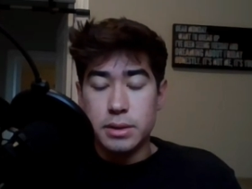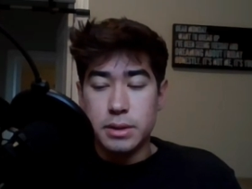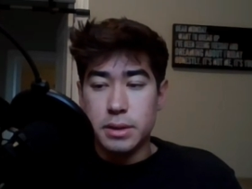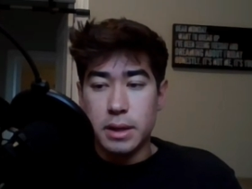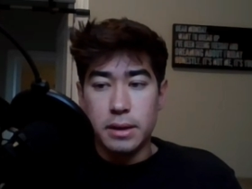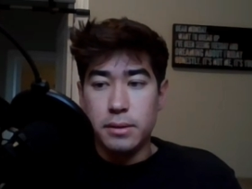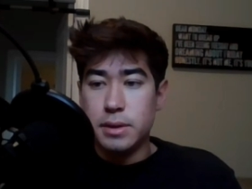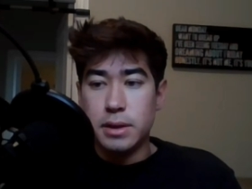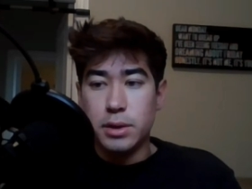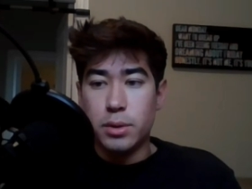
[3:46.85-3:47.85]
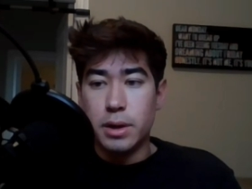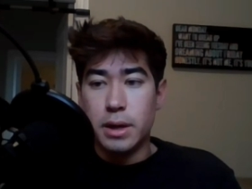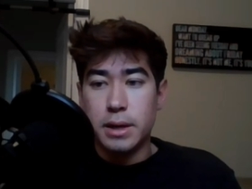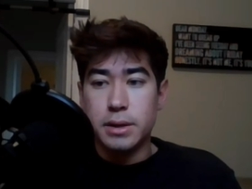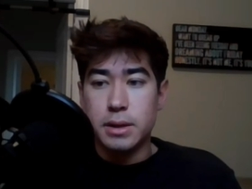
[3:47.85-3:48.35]
just like using
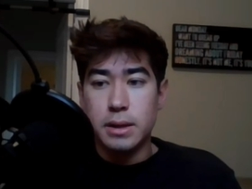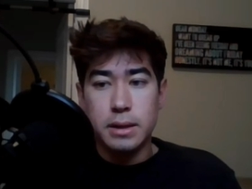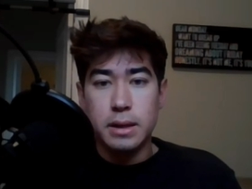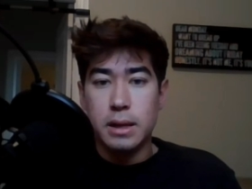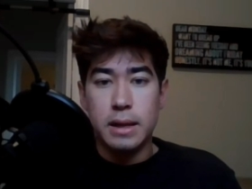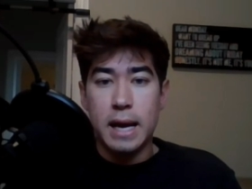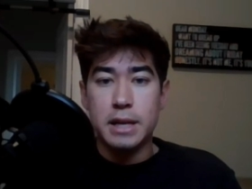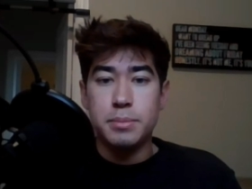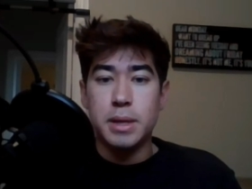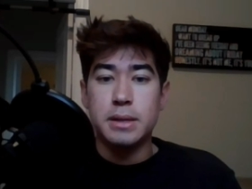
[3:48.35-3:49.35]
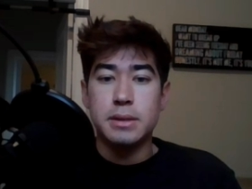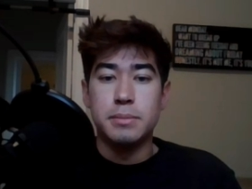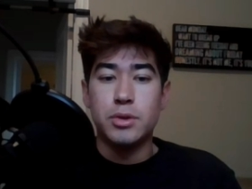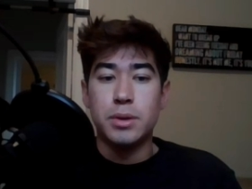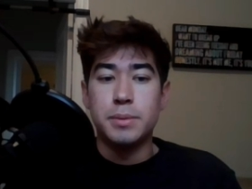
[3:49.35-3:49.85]
DoorDash, get, get a Dash Pass
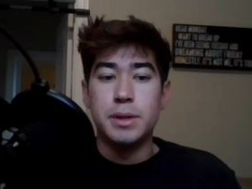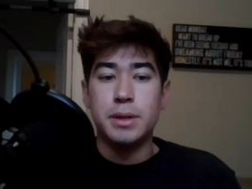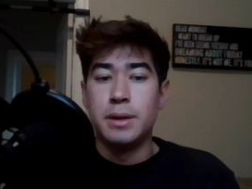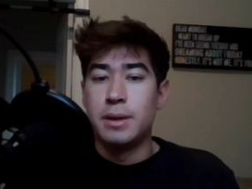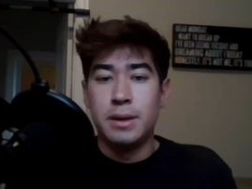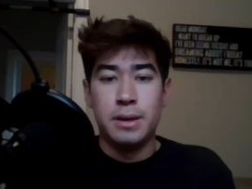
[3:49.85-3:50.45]
subscription